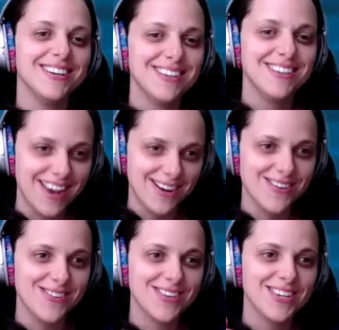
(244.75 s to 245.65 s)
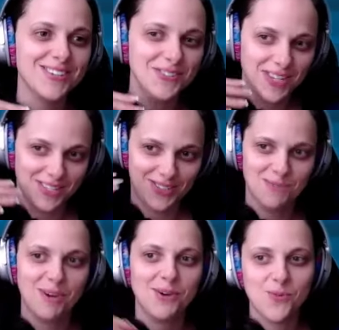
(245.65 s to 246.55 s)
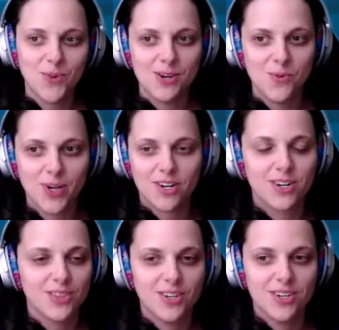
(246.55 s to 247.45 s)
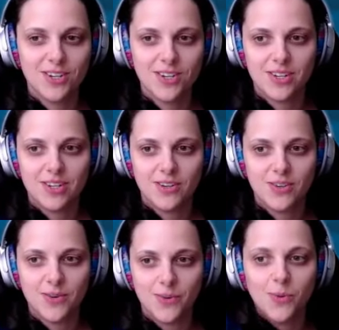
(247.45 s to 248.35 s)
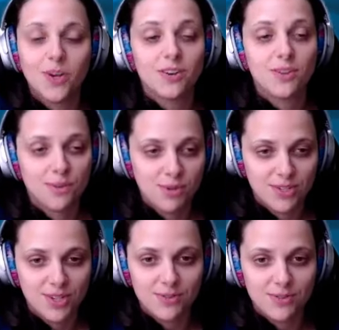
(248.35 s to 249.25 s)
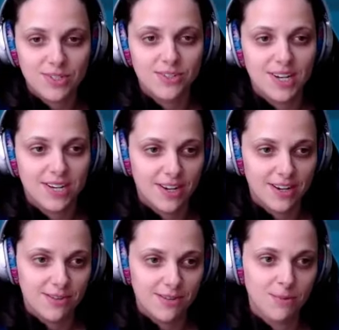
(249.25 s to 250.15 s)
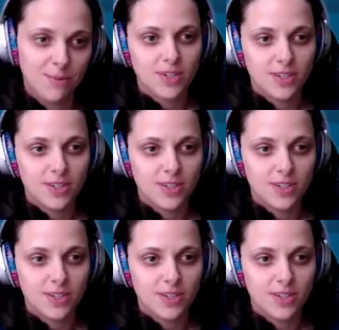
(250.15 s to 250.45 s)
Now, can you tell us about what are the 3 zones and kind of?